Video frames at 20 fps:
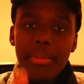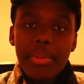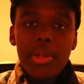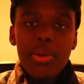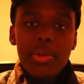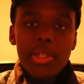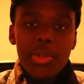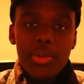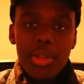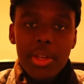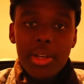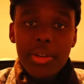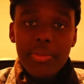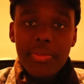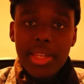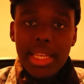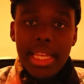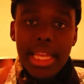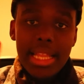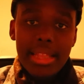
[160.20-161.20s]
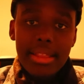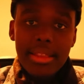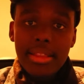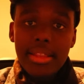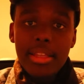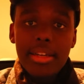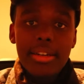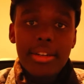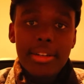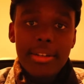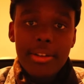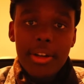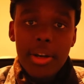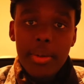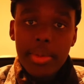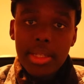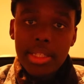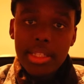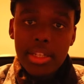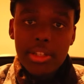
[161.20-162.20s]
me know what you think of it in the
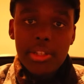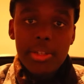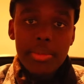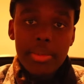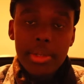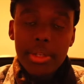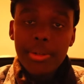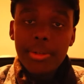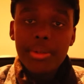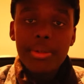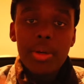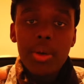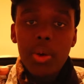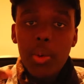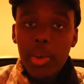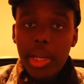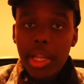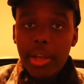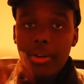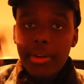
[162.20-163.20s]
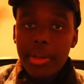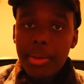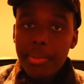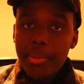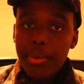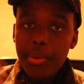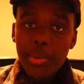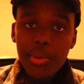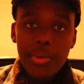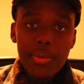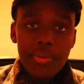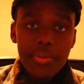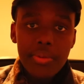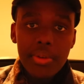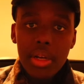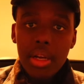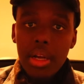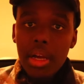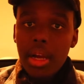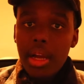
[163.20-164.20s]
comment section below. What I could improve.
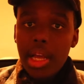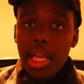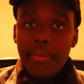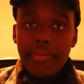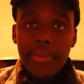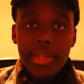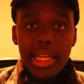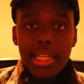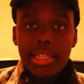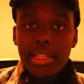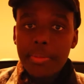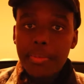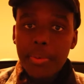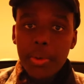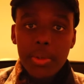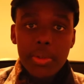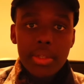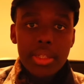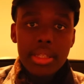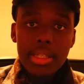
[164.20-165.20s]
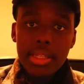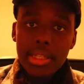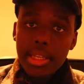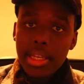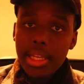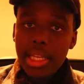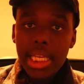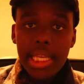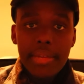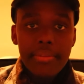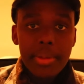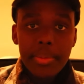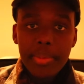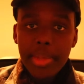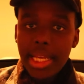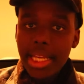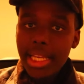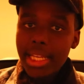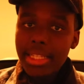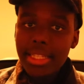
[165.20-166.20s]
If you like the posts, give them
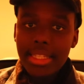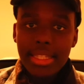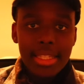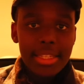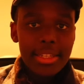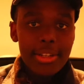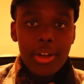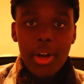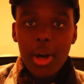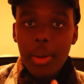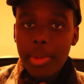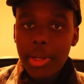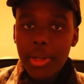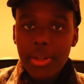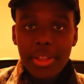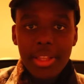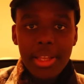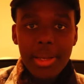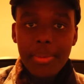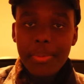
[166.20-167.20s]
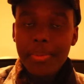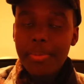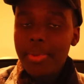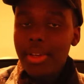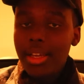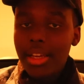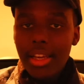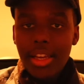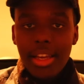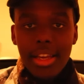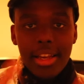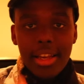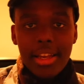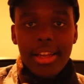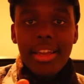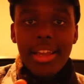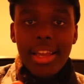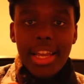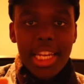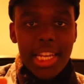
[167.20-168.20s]
likes, comment on them.
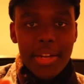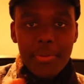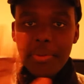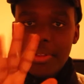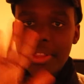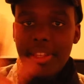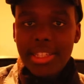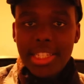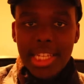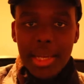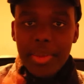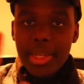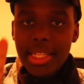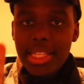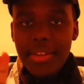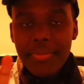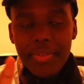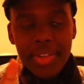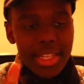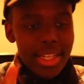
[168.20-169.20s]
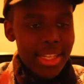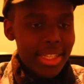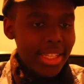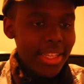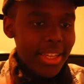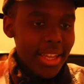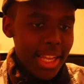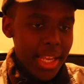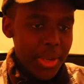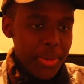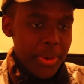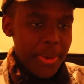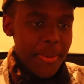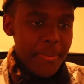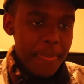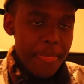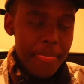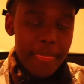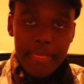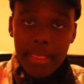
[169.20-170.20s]
Enough with the shameless advertising anyway.
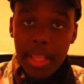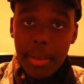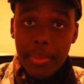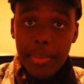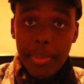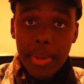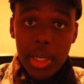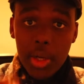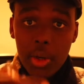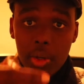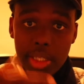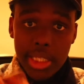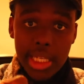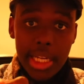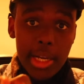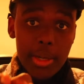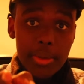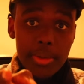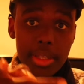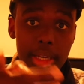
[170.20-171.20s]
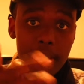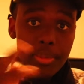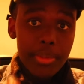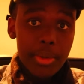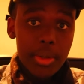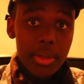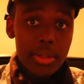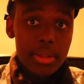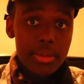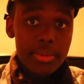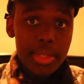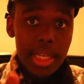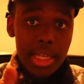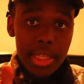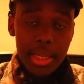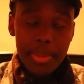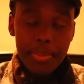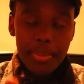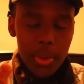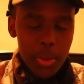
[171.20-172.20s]
But go check out that blog,
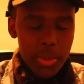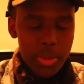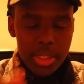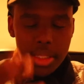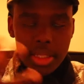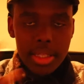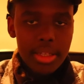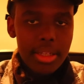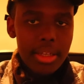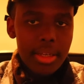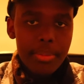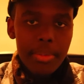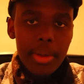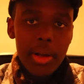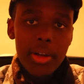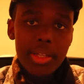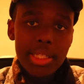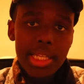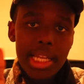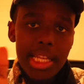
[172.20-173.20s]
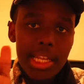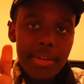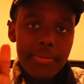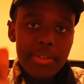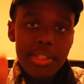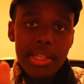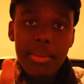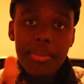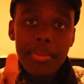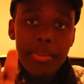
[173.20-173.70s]
that post, because I left